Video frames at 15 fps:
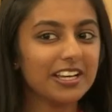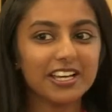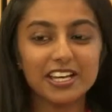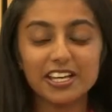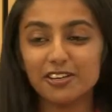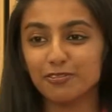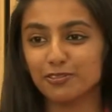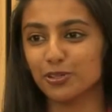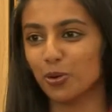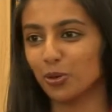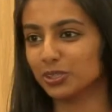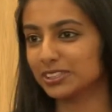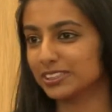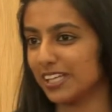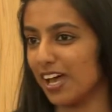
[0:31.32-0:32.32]
If your
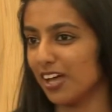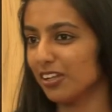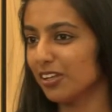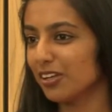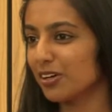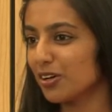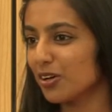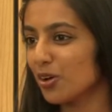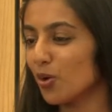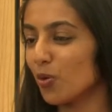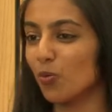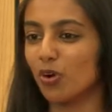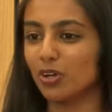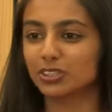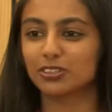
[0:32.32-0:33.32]
cell
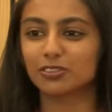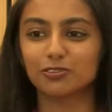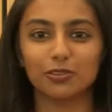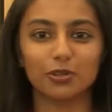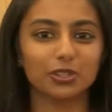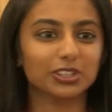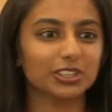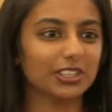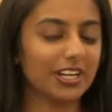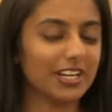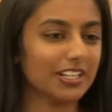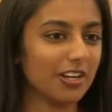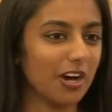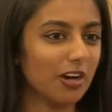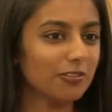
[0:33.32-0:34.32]
was unfortunate
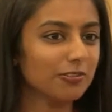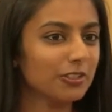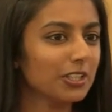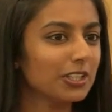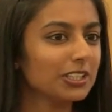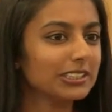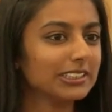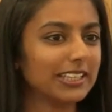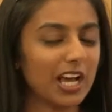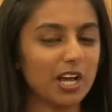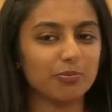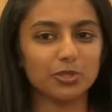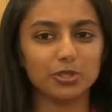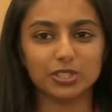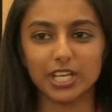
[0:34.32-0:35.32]
enough to get a
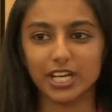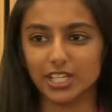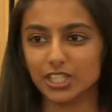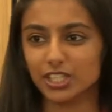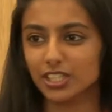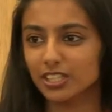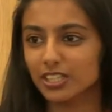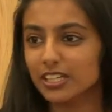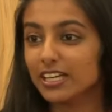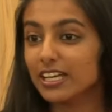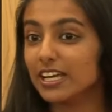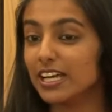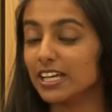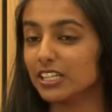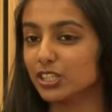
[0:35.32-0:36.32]
mutation
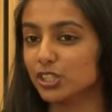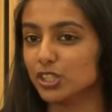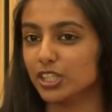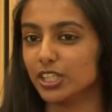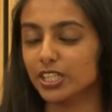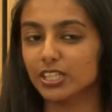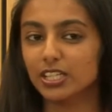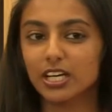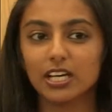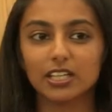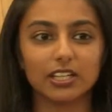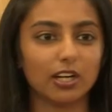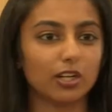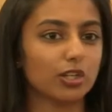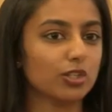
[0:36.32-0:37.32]
in a gene
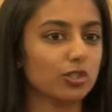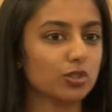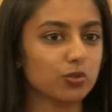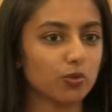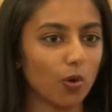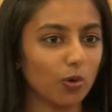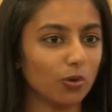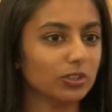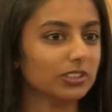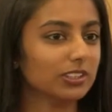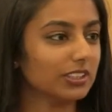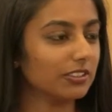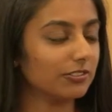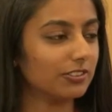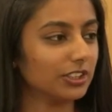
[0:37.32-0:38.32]
that controls the
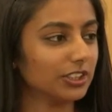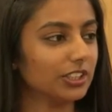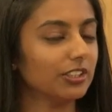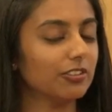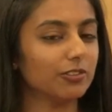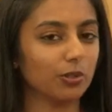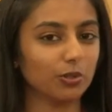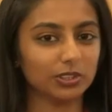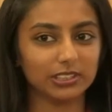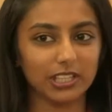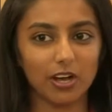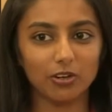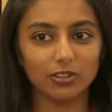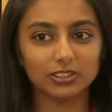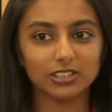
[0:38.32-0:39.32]
division of your
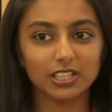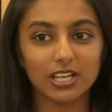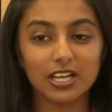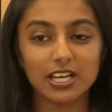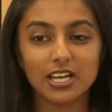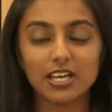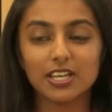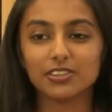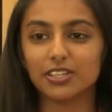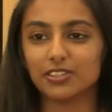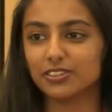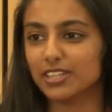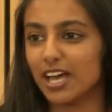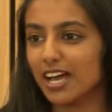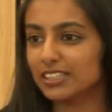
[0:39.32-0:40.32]
cells, then
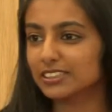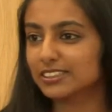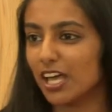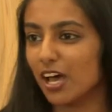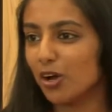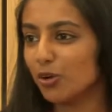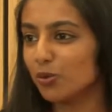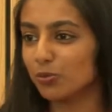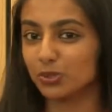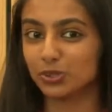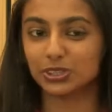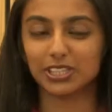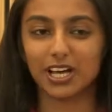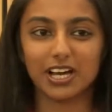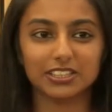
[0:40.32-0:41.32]
that cell will
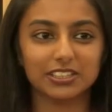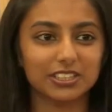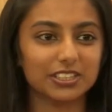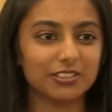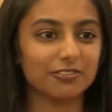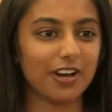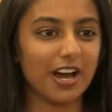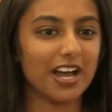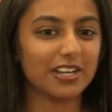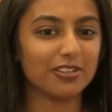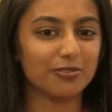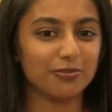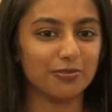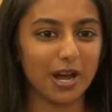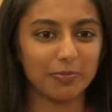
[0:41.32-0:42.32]
start to
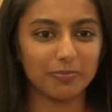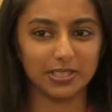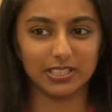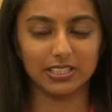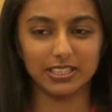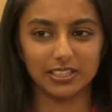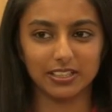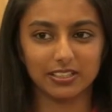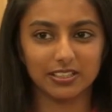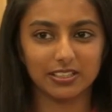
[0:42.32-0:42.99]
divide rapidly.